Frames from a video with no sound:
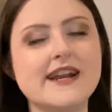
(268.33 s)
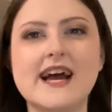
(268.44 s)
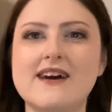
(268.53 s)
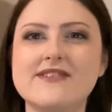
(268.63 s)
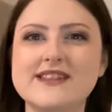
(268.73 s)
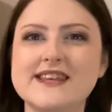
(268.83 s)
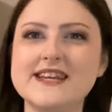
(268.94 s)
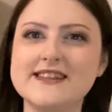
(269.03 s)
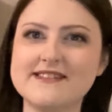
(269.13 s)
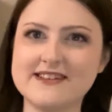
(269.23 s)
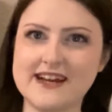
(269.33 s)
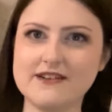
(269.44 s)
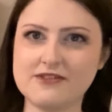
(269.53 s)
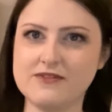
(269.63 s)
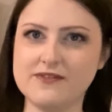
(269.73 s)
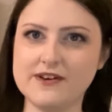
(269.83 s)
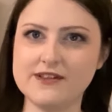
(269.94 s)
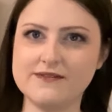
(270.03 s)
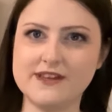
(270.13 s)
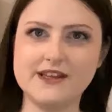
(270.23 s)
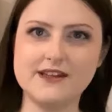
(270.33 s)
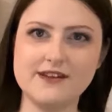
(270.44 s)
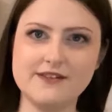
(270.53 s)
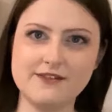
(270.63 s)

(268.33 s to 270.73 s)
having the ins and outs of all of the